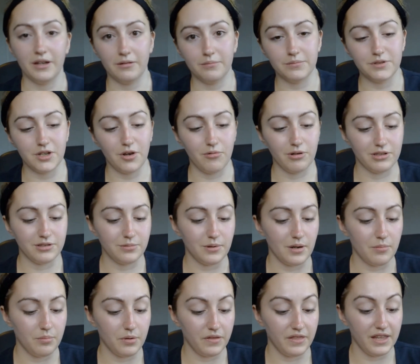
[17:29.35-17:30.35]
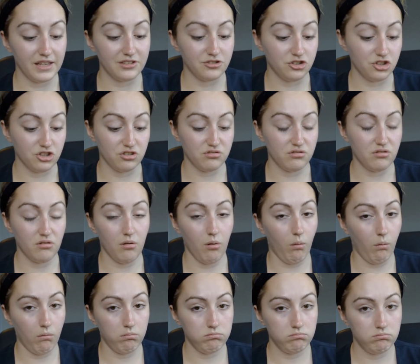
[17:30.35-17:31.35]
I'm so into it, but this just,
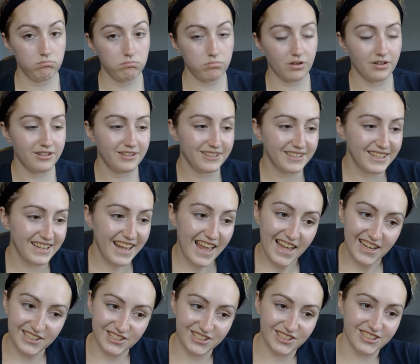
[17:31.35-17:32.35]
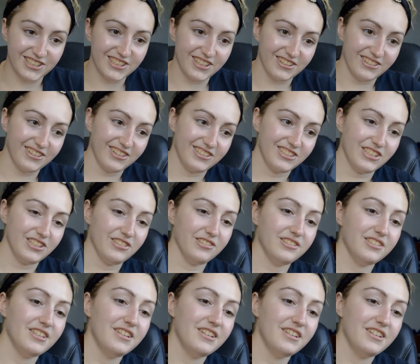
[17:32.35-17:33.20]
it's just so good to use.